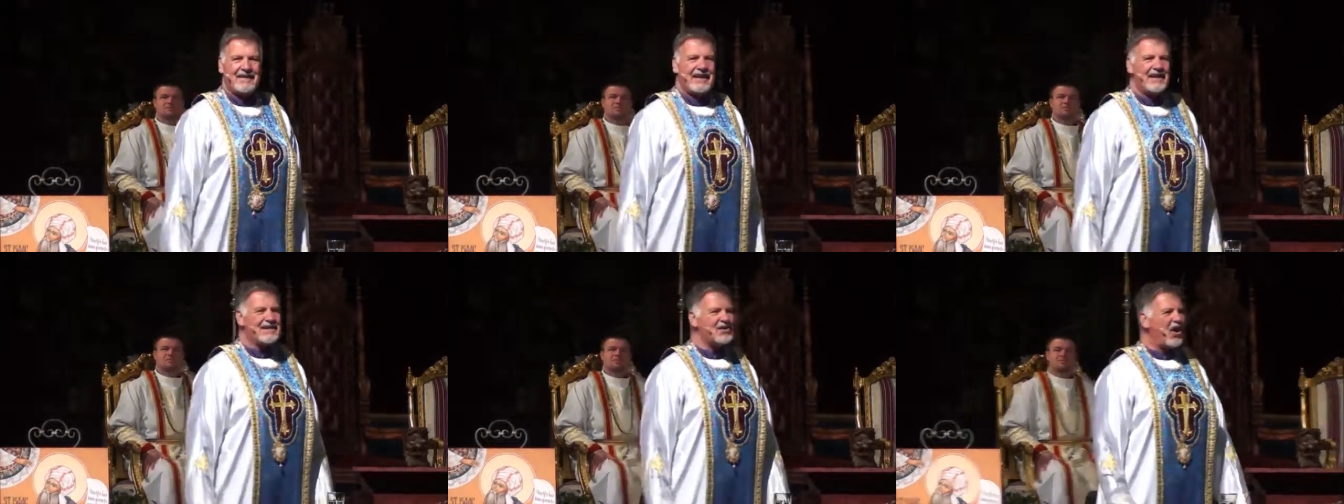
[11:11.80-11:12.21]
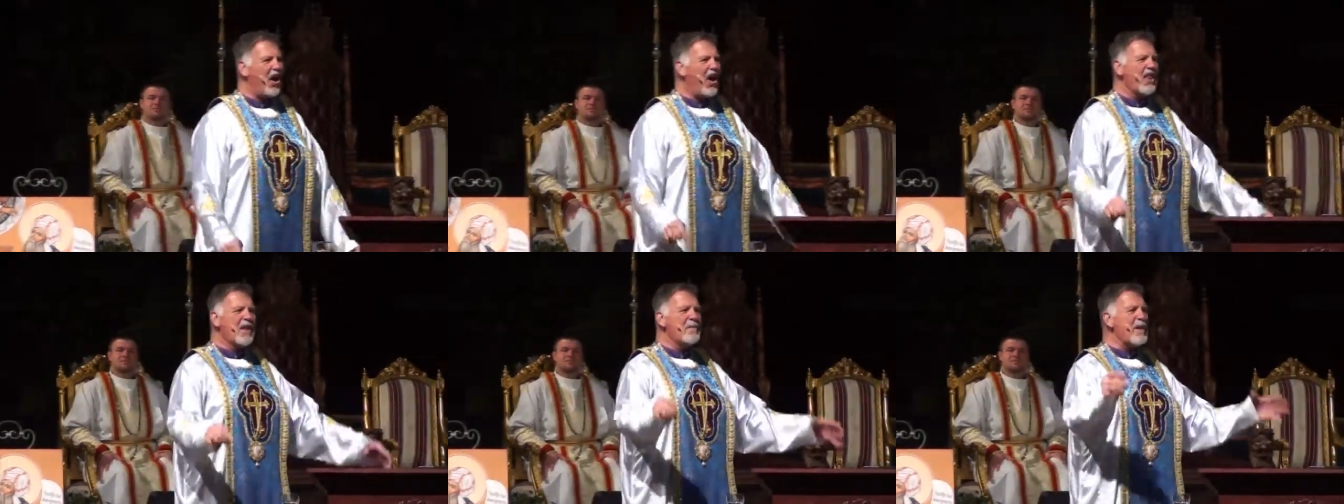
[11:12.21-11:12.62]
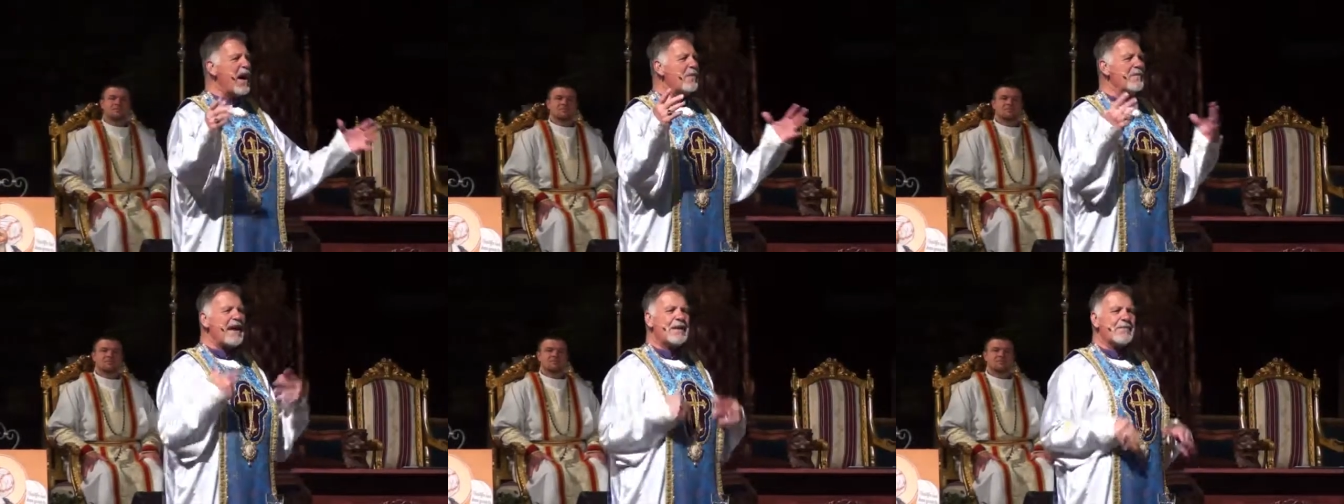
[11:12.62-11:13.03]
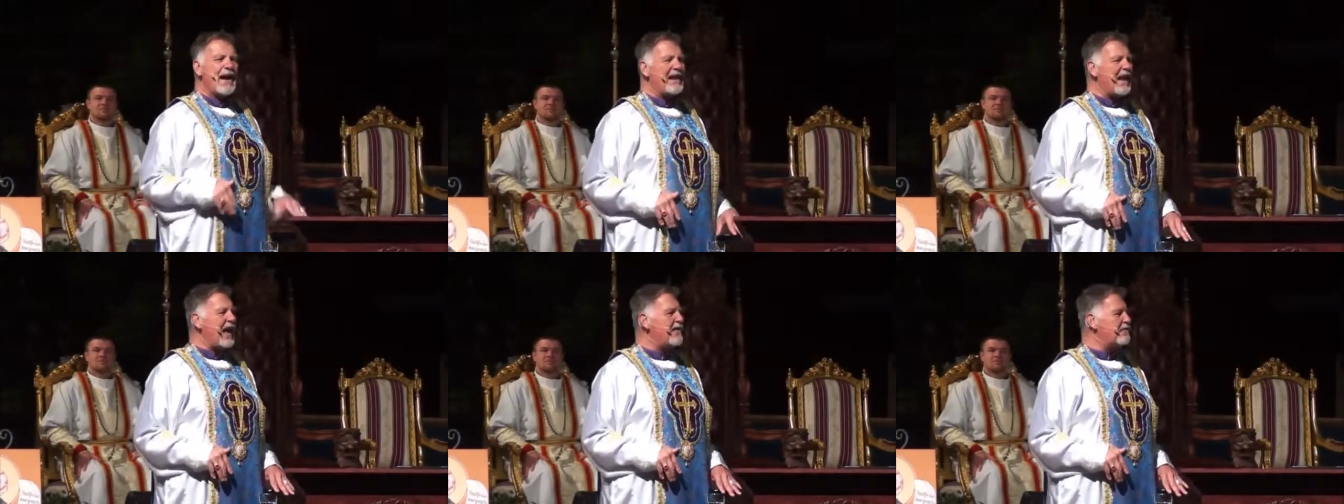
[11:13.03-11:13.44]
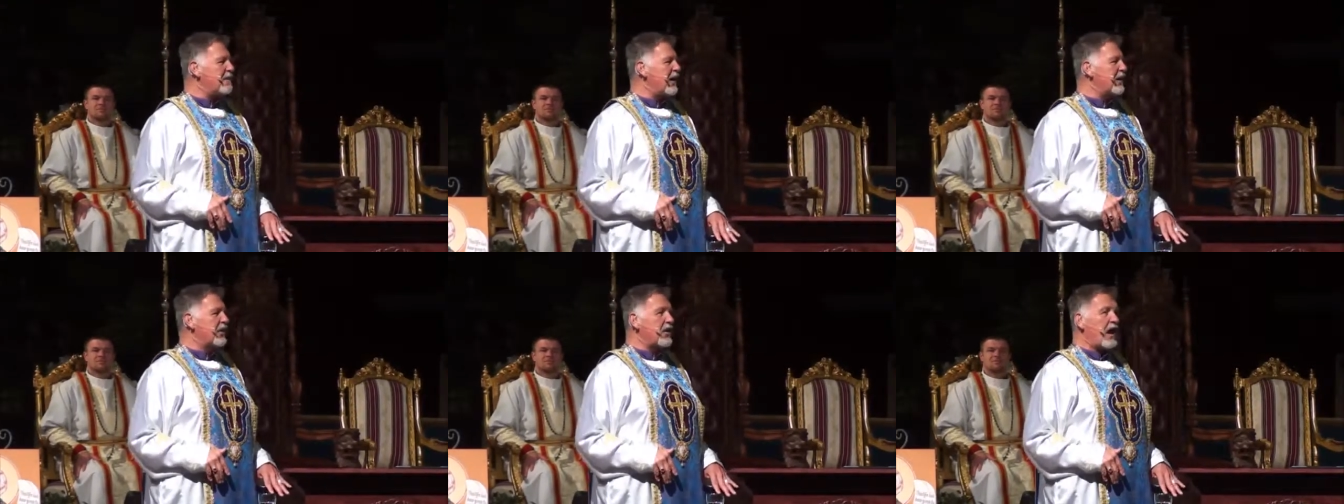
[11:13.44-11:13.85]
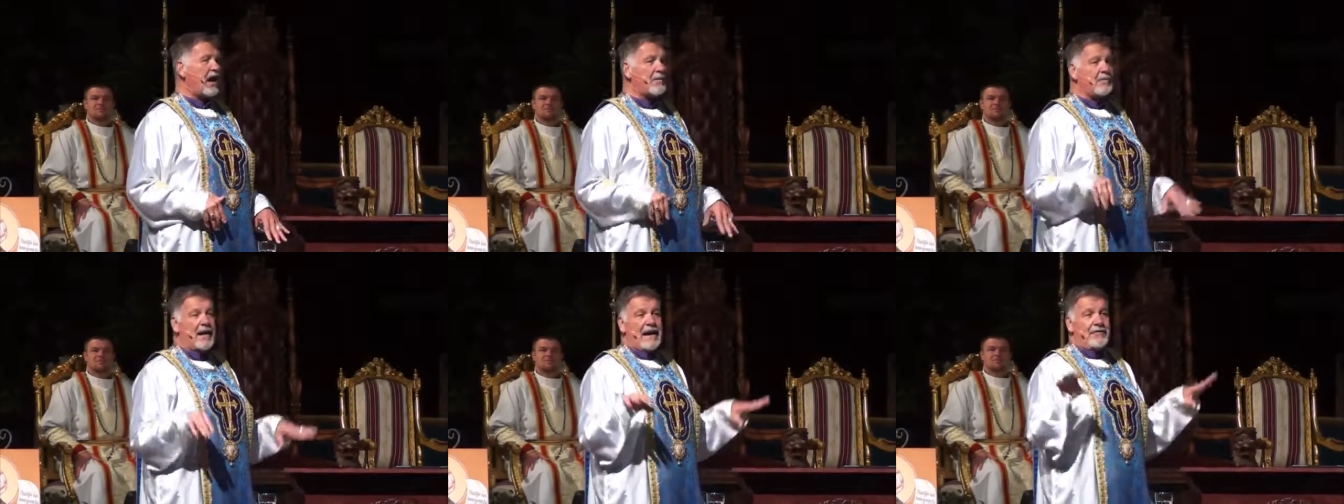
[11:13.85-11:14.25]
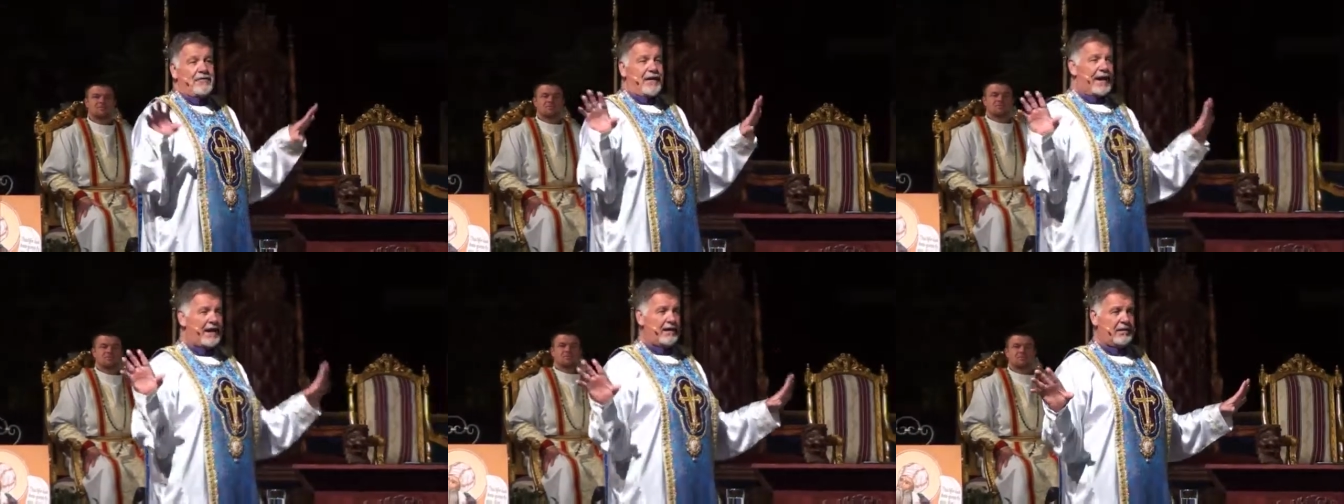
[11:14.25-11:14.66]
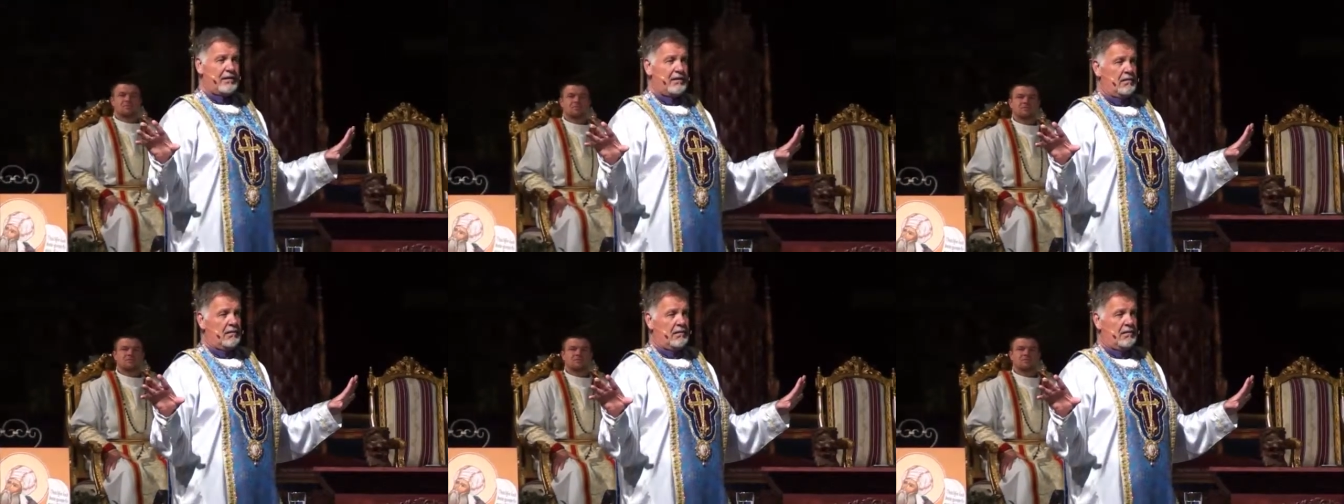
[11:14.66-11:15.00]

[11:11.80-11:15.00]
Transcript: It's all about make my life better, God, by faith.